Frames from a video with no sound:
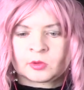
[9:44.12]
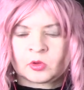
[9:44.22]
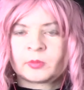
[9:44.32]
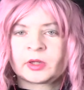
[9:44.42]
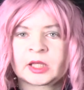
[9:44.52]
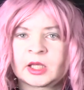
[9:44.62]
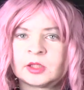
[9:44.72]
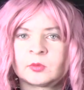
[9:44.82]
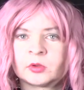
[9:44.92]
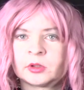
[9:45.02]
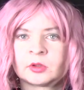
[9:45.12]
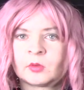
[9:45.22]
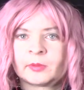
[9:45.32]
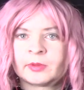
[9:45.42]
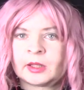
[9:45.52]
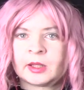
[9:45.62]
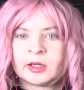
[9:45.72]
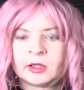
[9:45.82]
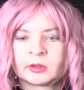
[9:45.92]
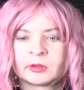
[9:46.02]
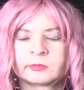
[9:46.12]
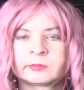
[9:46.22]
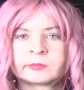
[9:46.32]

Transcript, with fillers: Oh, buddy, you, you don't want to be in here.